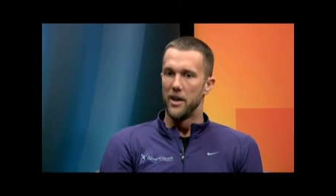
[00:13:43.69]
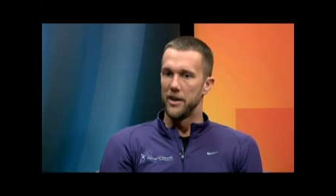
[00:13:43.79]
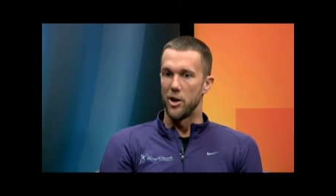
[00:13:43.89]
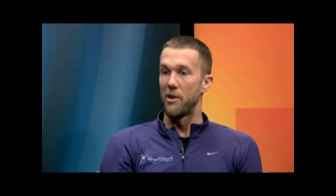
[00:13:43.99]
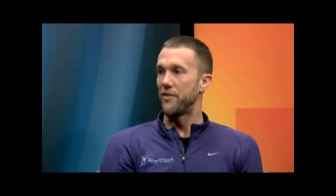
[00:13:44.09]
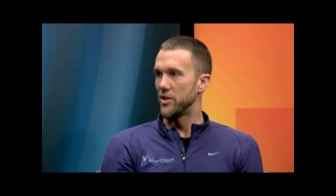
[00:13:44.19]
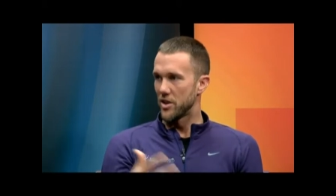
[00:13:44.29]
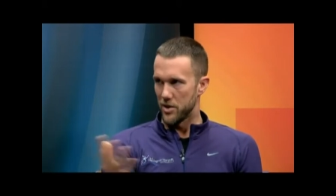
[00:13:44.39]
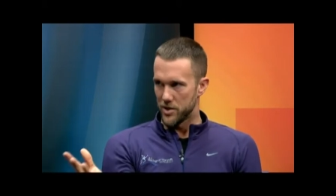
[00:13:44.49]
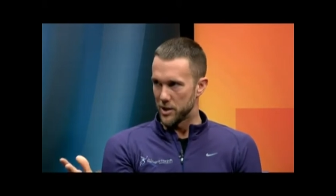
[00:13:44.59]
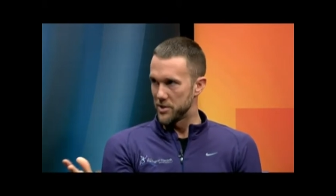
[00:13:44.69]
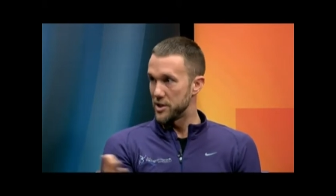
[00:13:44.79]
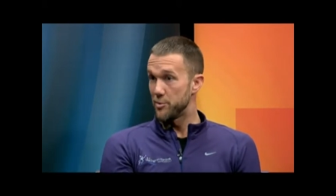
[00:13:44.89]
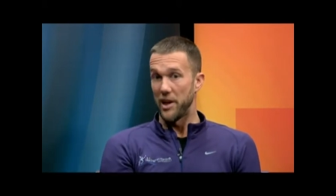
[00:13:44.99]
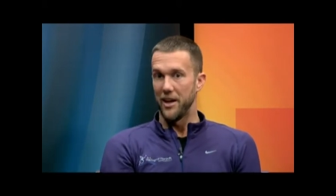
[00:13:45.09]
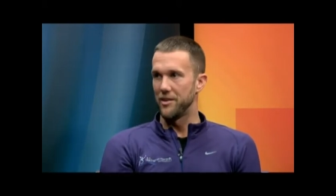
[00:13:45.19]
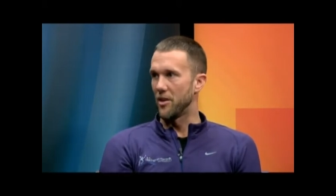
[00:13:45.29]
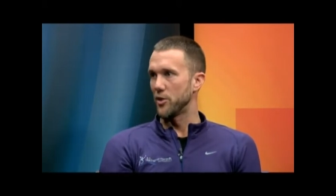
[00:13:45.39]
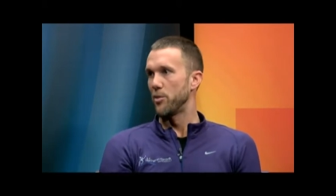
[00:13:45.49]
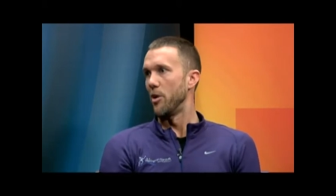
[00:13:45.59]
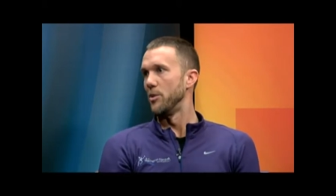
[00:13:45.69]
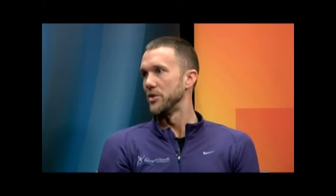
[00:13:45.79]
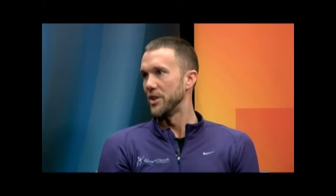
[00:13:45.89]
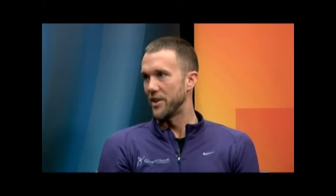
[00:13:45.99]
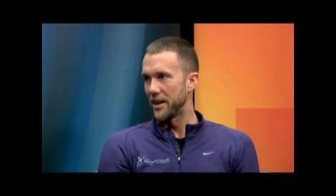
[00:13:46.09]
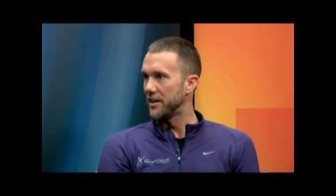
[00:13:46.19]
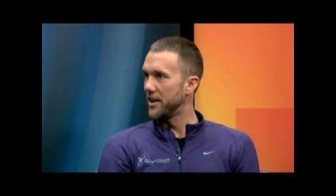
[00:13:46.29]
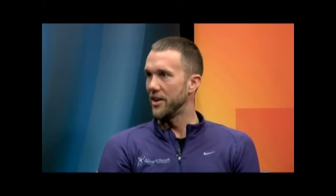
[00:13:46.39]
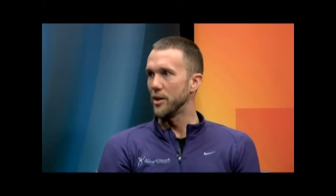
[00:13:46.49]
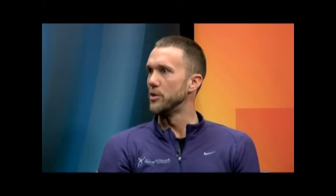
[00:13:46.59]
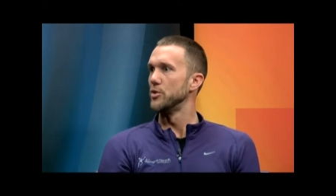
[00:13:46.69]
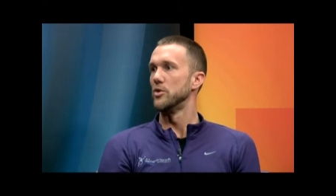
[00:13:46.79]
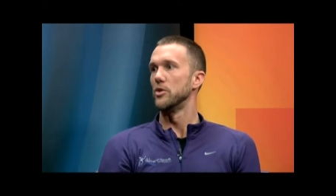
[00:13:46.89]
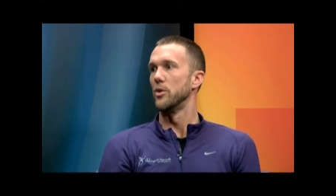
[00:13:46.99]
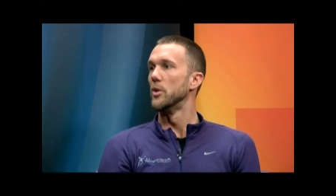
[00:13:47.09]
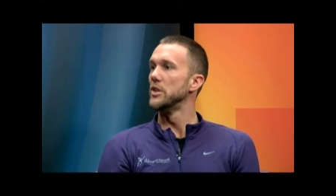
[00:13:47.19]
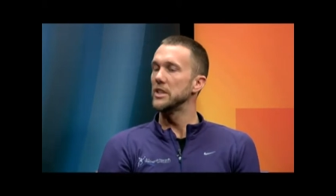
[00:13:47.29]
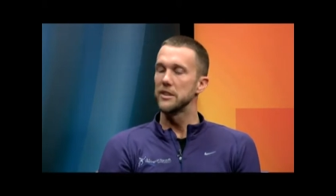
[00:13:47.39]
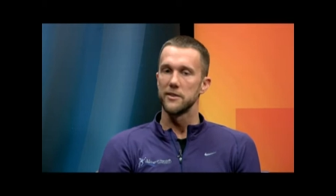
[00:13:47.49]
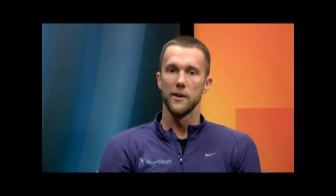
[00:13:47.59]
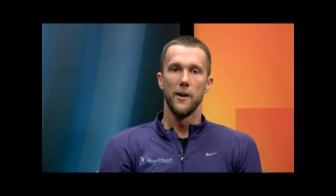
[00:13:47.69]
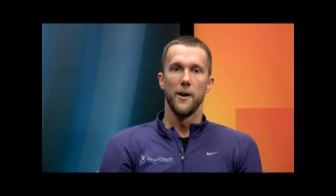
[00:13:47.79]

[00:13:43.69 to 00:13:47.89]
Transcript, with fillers: You know, my first contract was in Spain in Las Palmas and Gran Canaria, which was gorgeous.